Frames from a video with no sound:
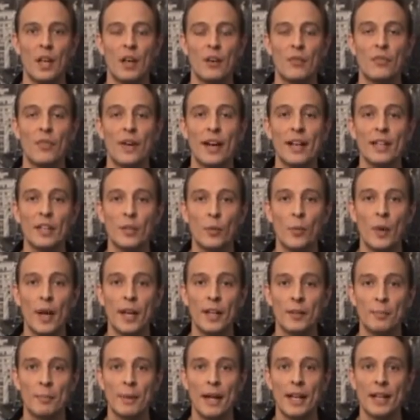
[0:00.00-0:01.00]
Find the
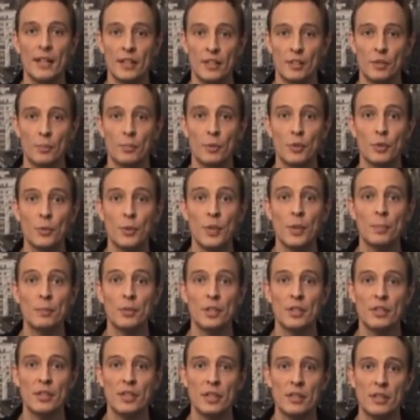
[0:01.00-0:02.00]
right balance between
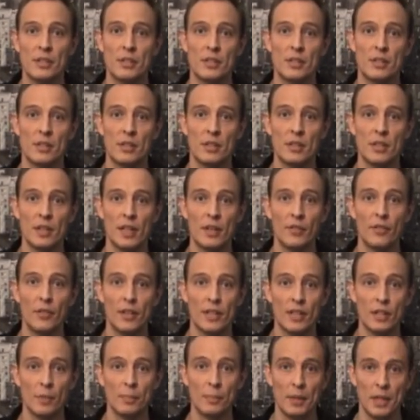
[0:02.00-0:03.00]
persistency and
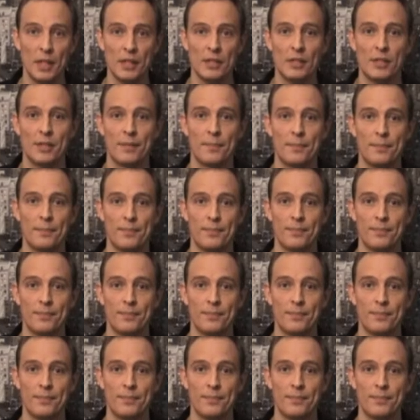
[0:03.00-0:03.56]
flexibility.